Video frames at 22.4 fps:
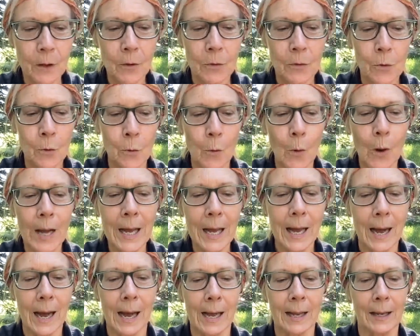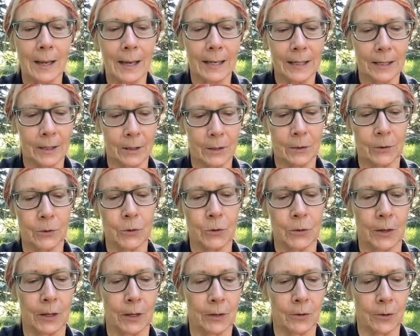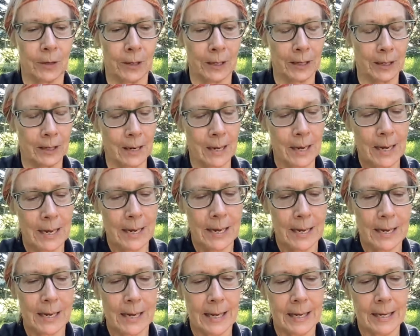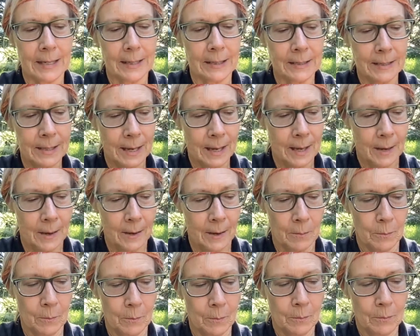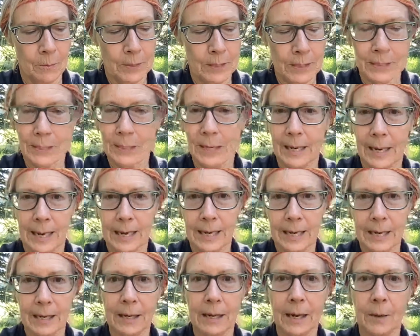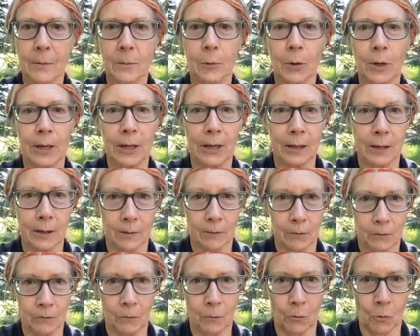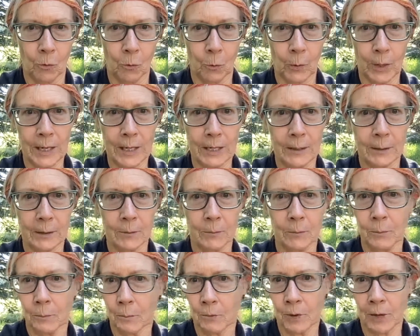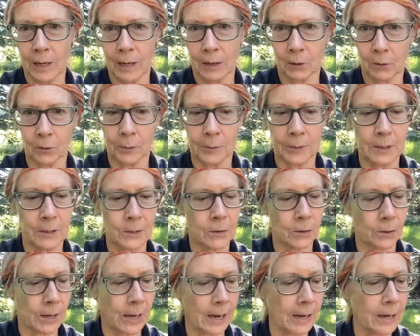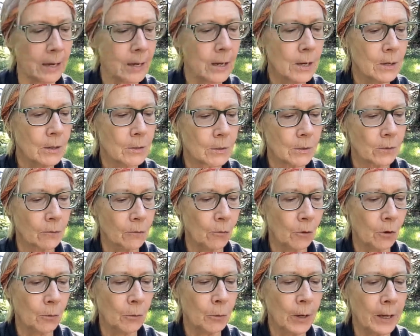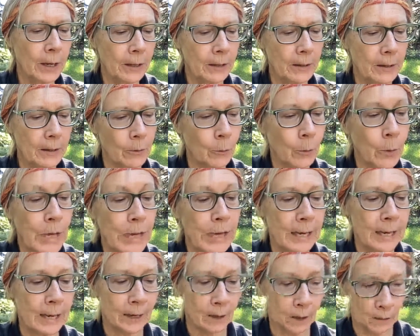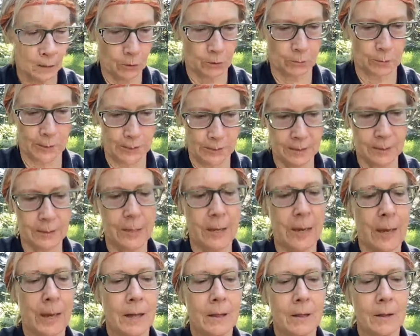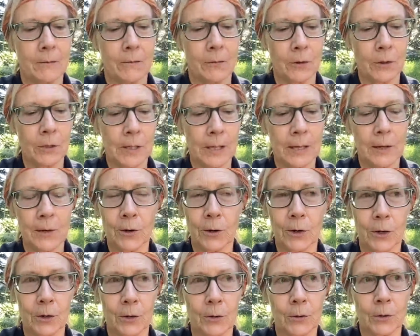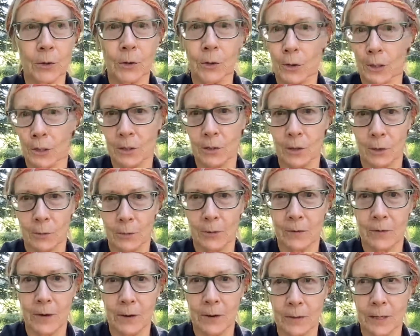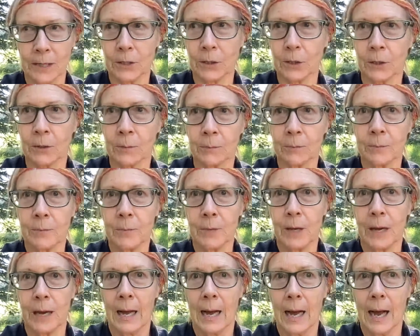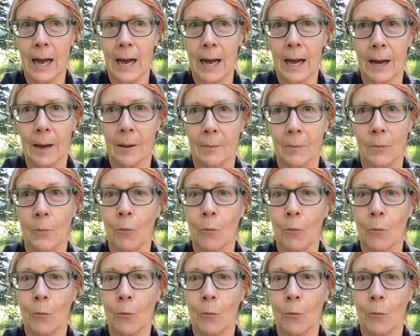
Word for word: The way I like to do strength training is take it and break it into four week increments, okay? So four week, week increments. The first thing you're going to do is you're going to start with the foundation. Um,